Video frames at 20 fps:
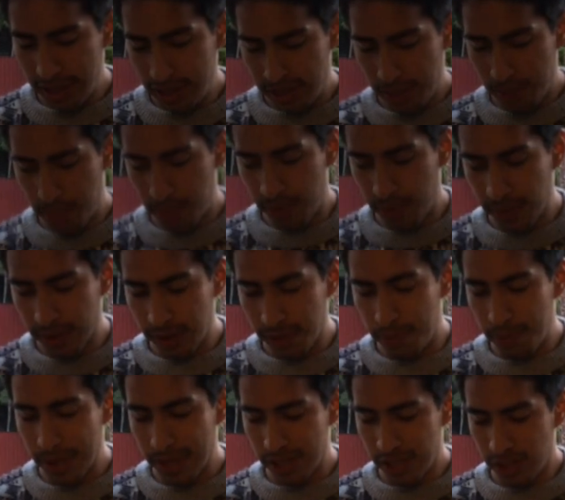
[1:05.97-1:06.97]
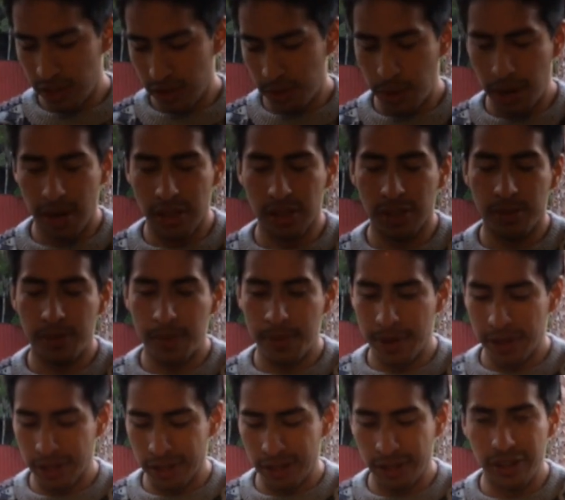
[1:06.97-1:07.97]
this is a perfect depiction of what I love
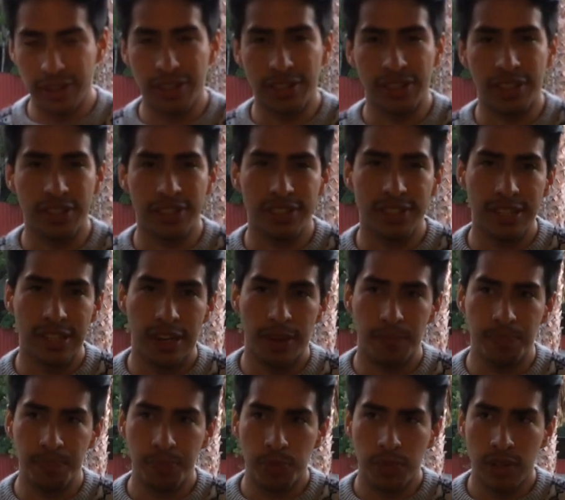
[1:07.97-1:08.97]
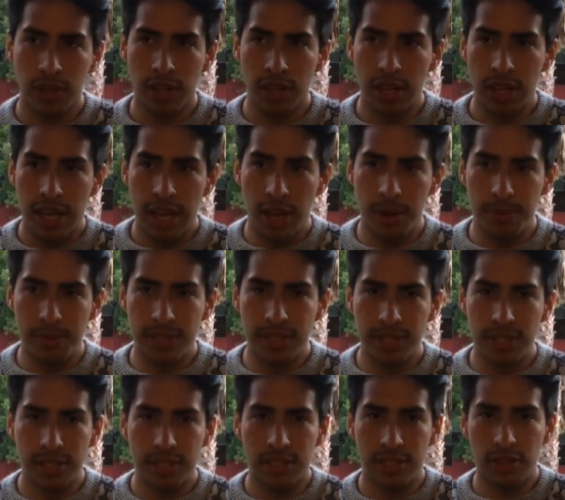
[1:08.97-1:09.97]
about Cloyne, because um, ever
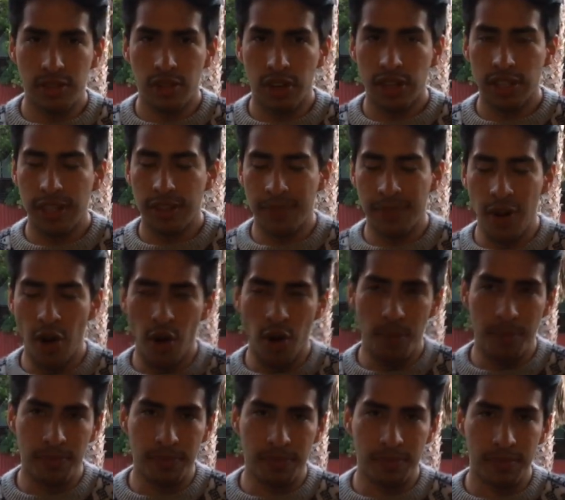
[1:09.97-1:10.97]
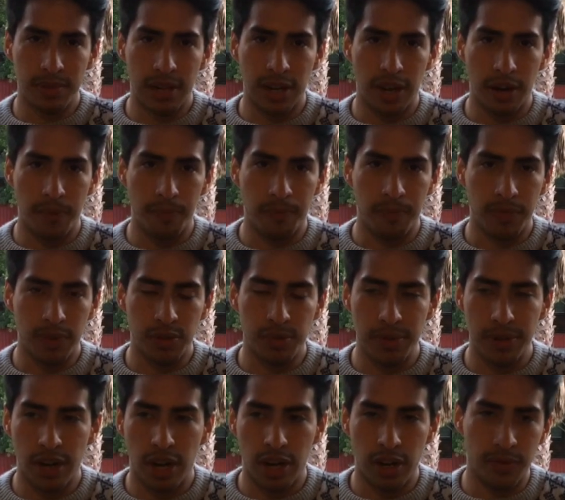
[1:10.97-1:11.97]
since you know I left home um, it's
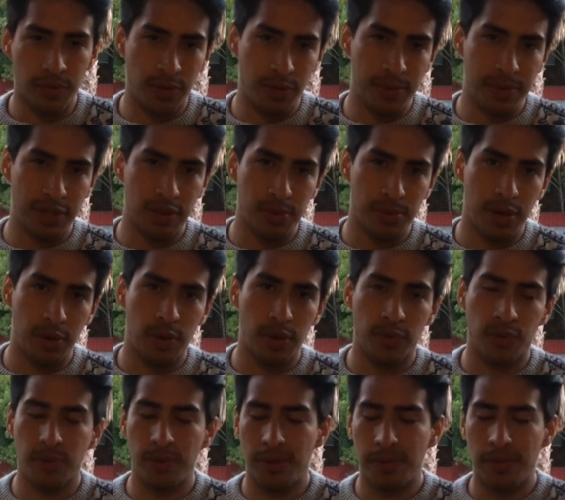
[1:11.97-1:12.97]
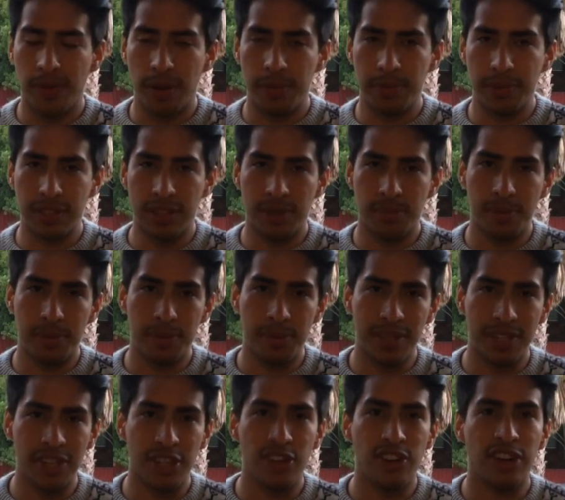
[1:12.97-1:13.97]
been hard for me to be away from my family but
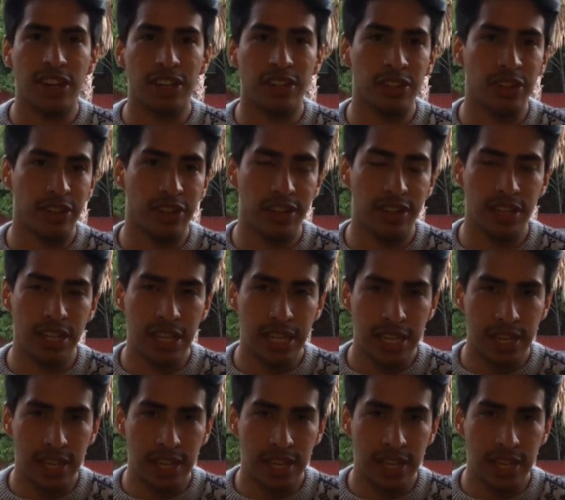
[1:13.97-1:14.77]
being here at Cloyne,